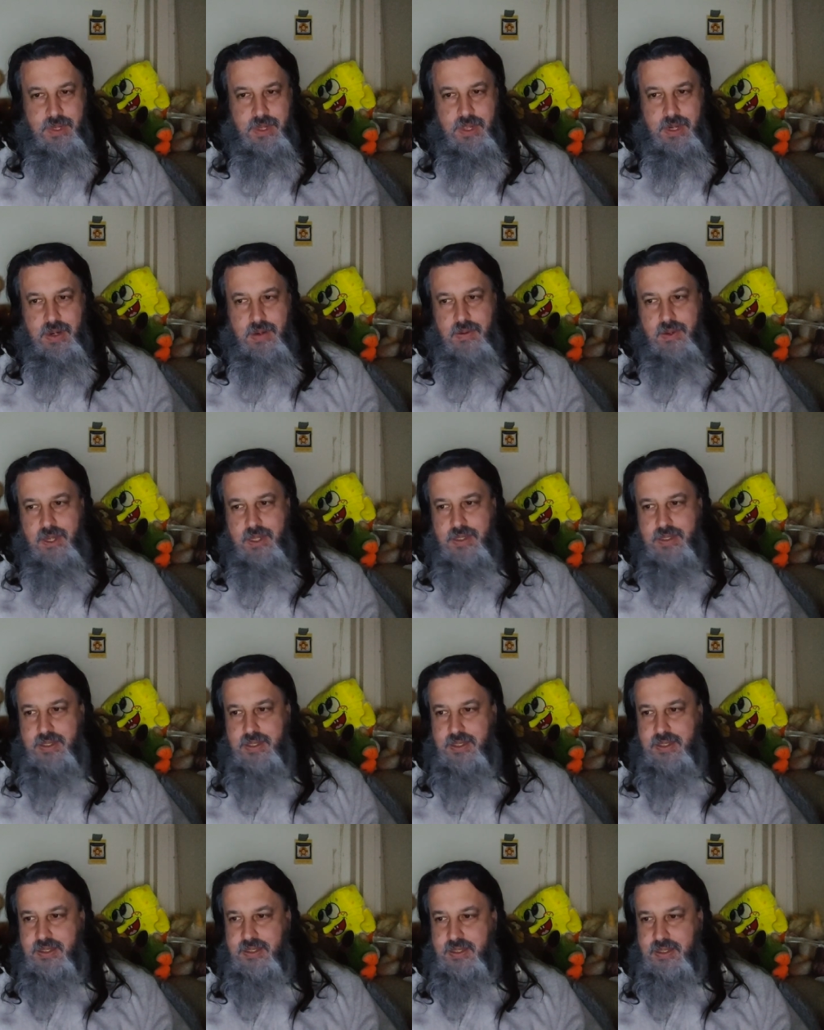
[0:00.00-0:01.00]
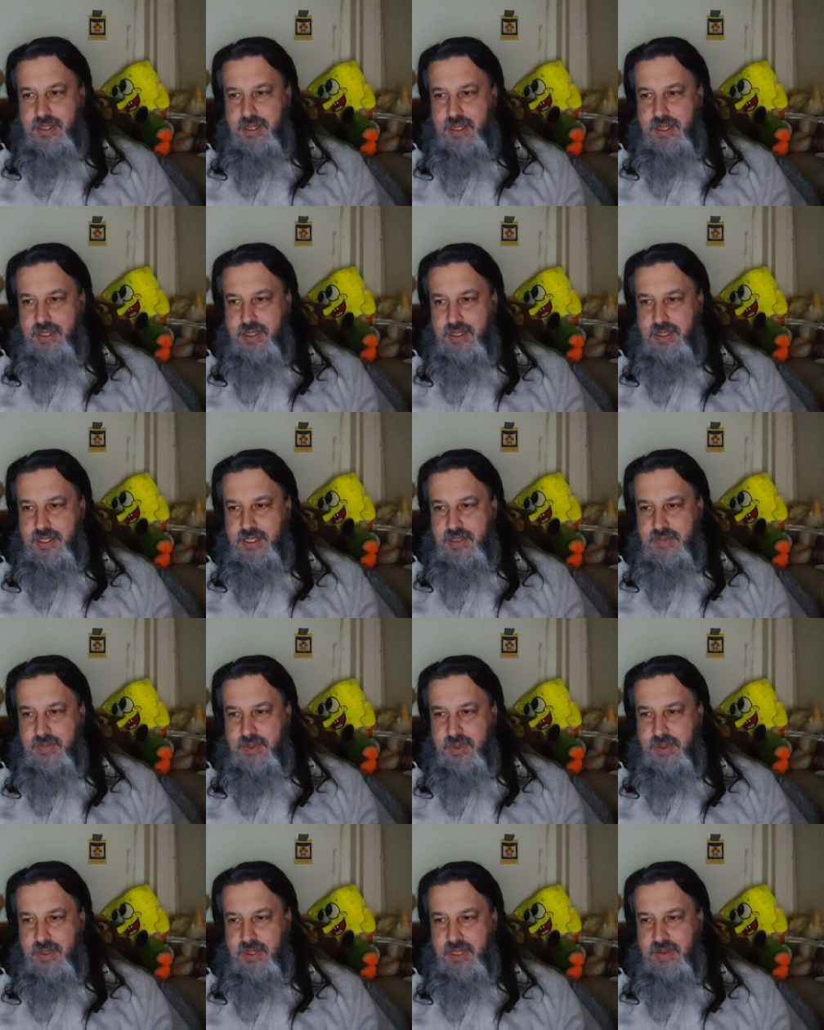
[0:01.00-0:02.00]
Anyways, it's uh, just
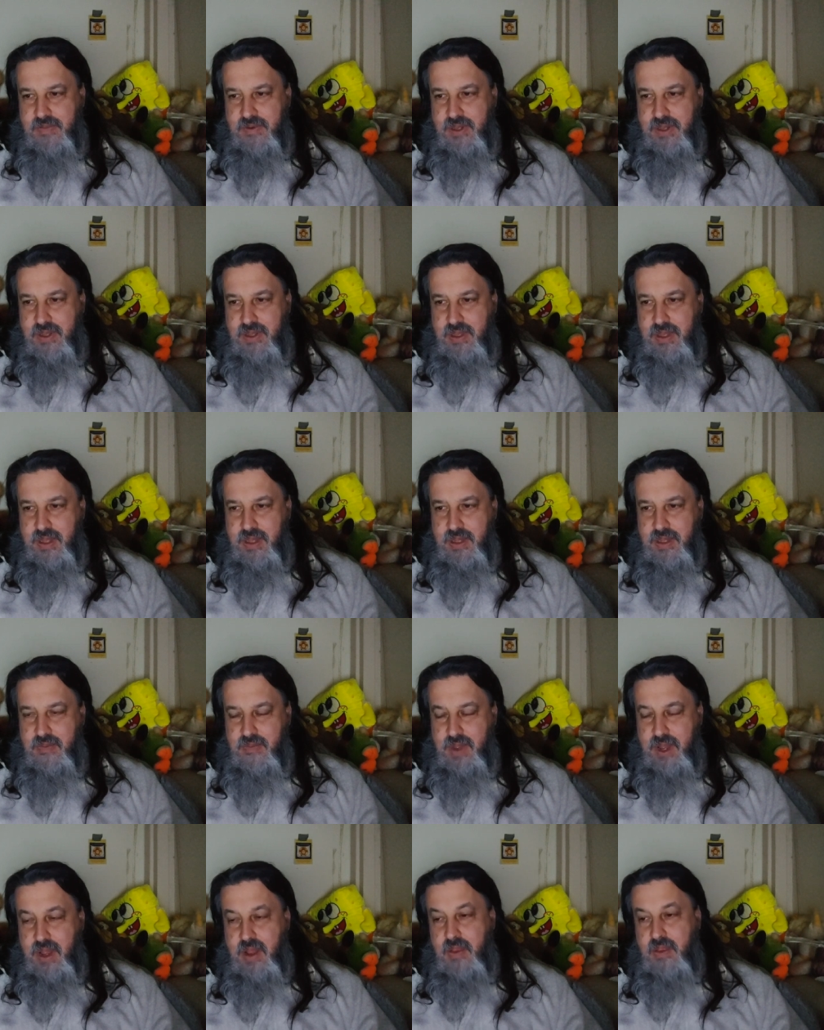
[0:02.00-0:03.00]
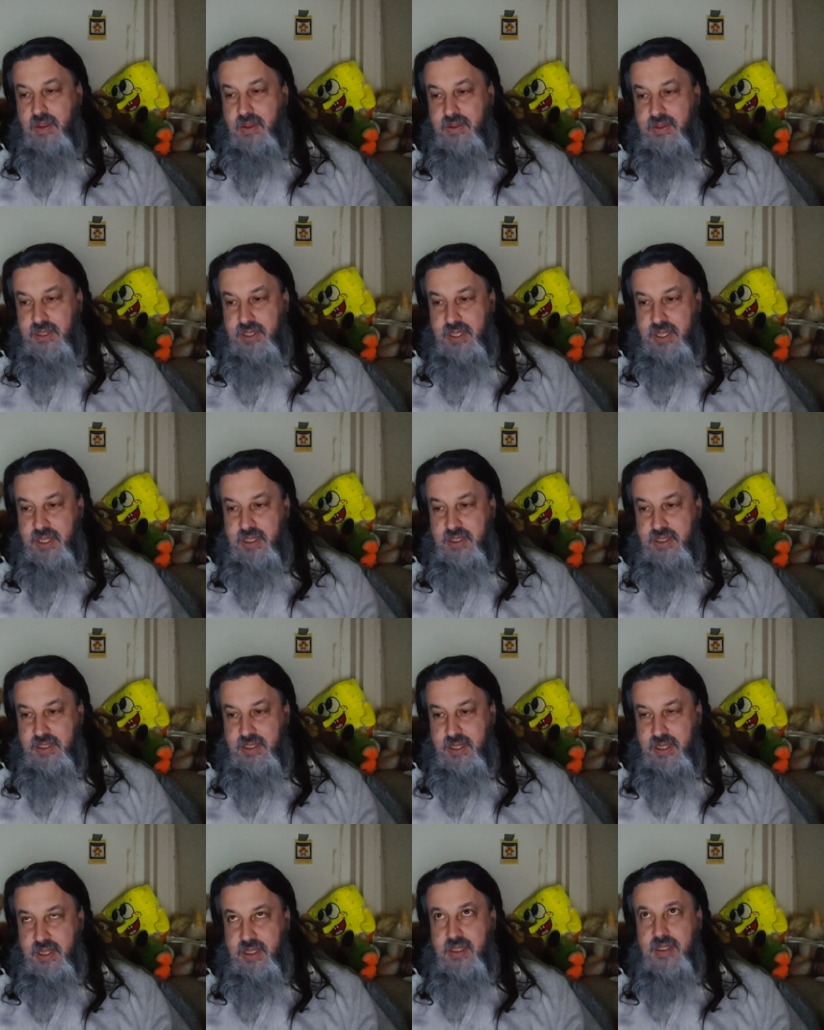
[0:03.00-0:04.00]
about eleven o'clock. Well, no, it's
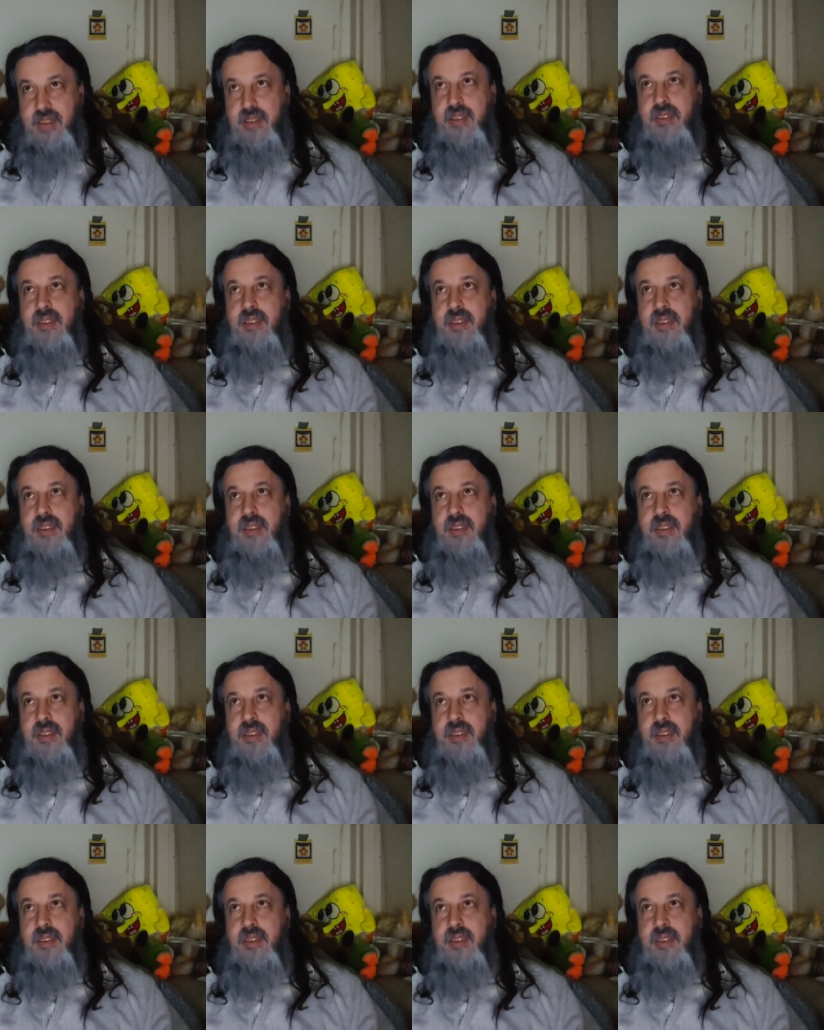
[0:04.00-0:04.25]
it's uh,